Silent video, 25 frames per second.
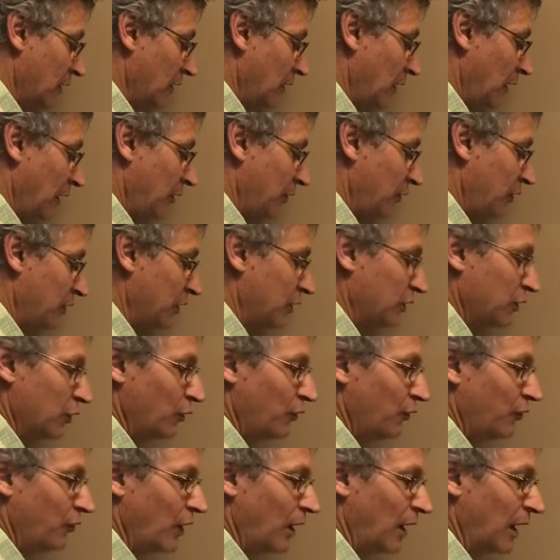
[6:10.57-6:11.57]
I think you'll
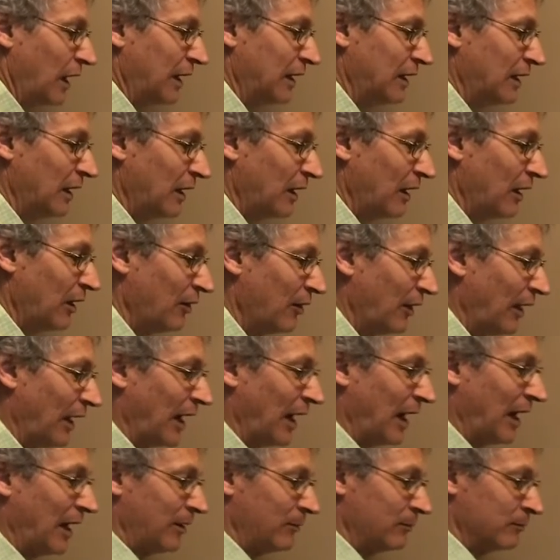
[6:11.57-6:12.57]
find
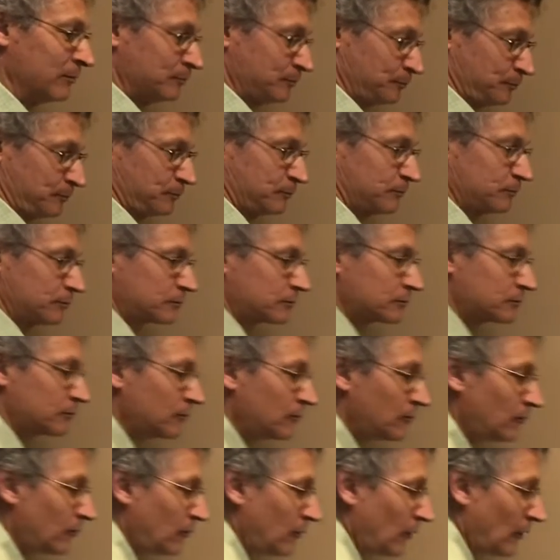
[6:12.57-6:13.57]
that
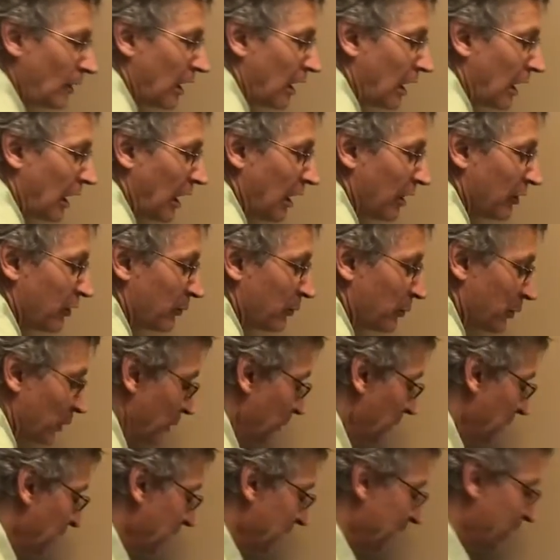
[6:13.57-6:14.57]
the
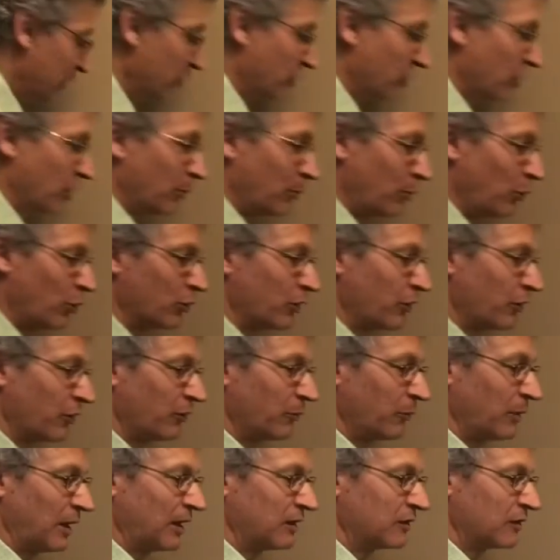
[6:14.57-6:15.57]
perpendicular component of the
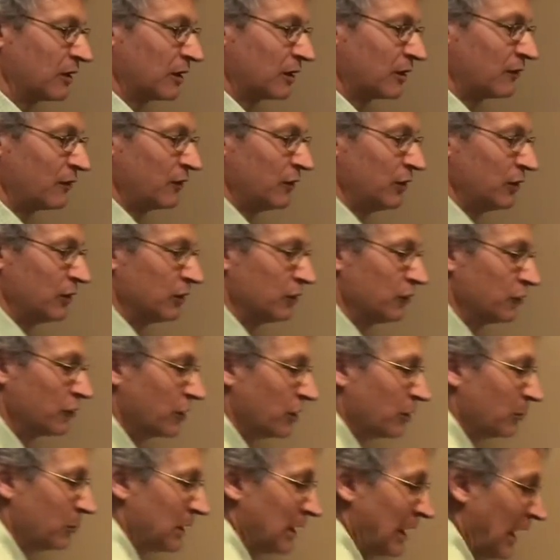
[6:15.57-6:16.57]
magnetic field is going to
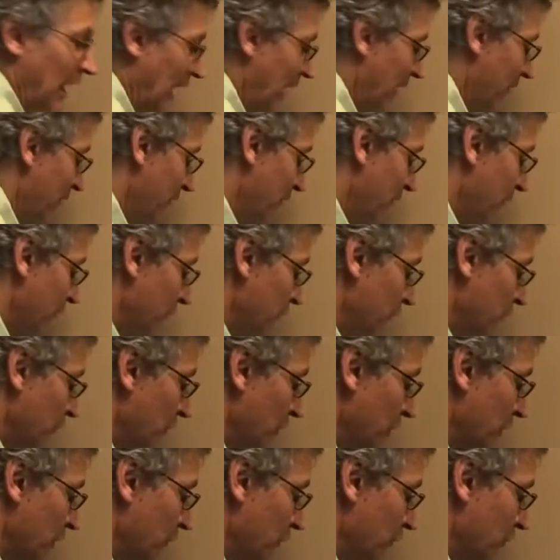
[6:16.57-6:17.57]
be half of this one.
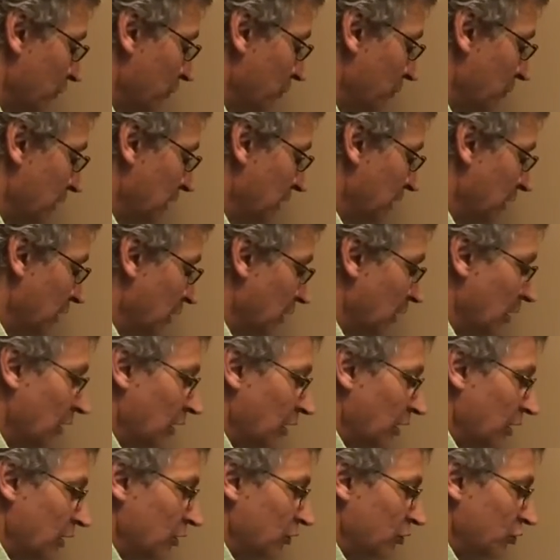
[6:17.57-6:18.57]
It's going to be
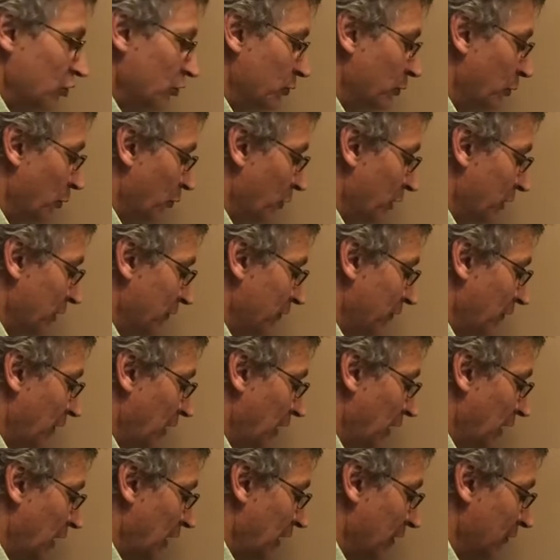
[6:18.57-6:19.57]

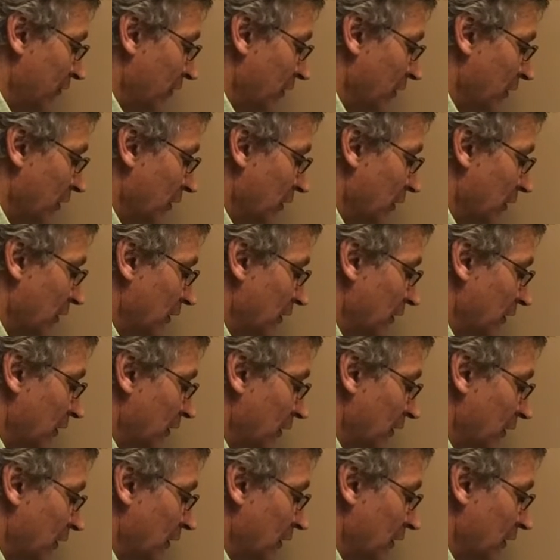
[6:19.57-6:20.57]
2.5
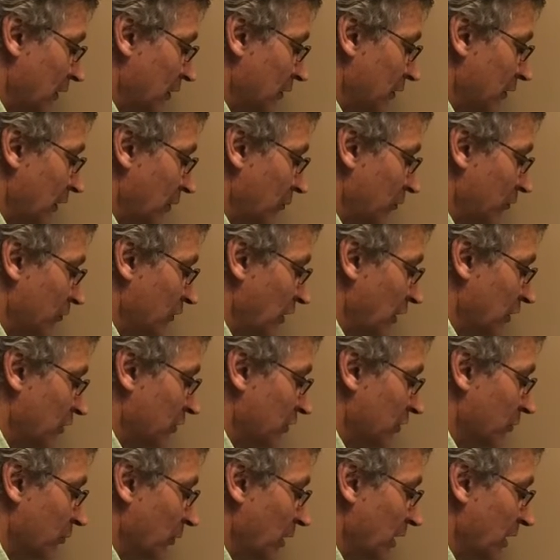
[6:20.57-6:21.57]
times 10 to the
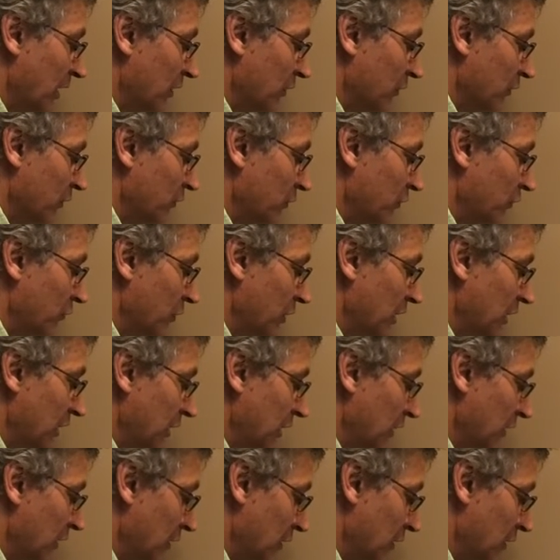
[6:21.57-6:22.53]
minus 3